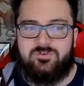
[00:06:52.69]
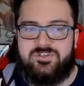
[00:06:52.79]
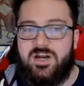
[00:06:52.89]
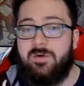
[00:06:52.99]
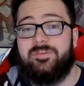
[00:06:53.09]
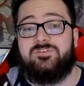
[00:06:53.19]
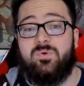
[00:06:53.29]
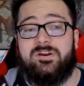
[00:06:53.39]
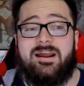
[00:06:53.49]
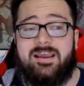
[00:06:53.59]
We'll start with the
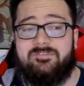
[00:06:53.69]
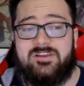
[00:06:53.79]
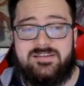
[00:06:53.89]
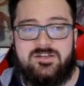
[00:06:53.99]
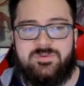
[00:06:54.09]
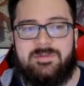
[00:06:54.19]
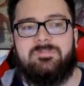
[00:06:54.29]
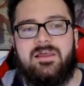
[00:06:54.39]
29 IVs and HP.